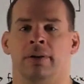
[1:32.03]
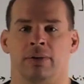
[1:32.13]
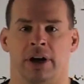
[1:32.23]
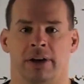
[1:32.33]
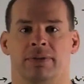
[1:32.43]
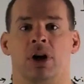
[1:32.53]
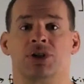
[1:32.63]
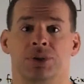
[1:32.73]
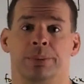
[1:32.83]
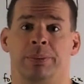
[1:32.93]
For
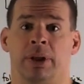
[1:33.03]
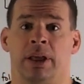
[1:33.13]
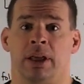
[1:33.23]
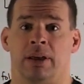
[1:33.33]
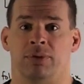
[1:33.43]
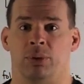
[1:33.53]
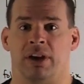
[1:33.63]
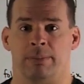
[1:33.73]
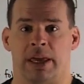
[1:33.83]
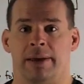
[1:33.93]
inverse, if you
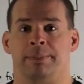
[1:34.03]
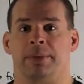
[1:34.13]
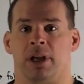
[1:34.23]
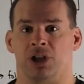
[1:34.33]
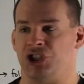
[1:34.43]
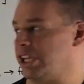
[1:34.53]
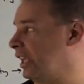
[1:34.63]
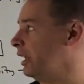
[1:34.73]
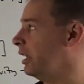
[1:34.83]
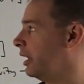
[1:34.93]
give me a
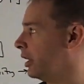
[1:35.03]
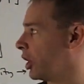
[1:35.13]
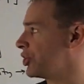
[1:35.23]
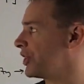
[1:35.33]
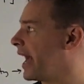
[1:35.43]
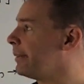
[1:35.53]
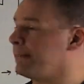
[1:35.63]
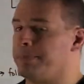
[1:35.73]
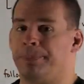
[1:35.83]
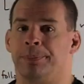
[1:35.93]
G in our
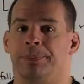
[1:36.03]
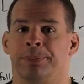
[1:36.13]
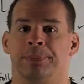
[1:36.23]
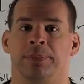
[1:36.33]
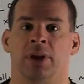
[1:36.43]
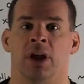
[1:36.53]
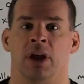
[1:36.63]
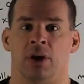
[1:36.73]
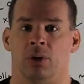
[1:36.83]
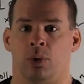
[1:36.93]
set.
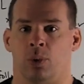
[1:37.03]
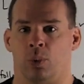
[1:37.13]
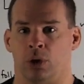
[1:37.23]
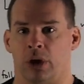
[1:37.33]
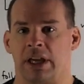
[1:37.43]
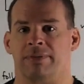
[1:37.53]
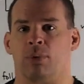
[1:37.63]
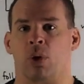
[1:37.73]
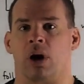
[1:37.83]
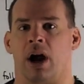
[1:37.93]
We're looking
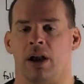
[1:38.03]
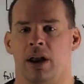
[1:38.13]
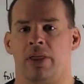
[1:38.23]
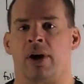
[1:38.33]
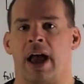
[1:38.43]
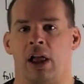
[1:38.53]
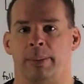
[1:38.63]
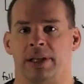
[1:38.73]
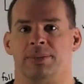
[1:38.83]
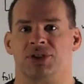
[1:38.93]
for another
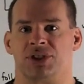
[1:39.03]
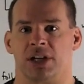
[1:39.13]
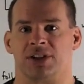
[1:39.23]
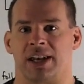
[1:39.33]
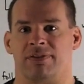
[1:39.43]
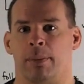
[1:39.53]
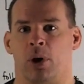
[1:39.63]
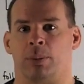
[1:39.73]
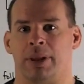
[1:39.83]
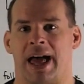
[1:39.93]
element such that if I
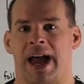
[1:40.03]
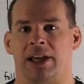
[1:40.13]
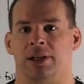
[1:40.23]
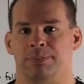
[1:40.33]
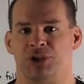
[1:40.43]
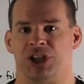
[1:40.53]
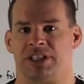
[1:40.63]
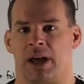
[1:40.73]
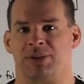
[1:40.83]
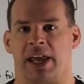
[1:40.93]
multiply G
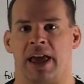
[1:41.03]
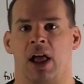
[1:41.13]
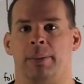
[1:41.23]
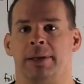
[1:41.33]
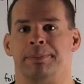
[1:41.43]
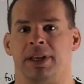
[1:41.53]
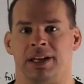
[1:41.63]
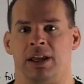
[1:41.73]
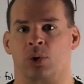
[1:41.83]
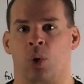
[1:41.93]
times that element
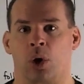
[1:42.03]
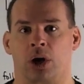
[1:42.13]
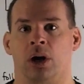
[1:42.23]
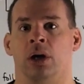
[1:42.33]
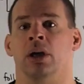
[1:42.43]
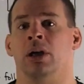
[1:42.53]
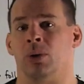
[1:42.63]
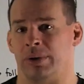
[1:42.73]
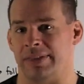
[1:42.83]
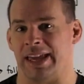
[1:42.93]
in either order,
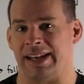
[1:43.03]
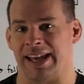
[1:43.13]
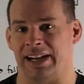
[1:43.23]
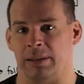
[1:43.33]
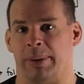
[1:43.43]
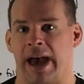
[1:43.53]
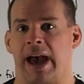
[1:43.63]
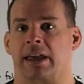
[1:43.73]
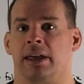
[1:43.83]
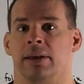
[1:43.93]
we get the identity
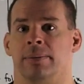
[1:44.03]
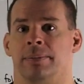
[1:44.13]
back.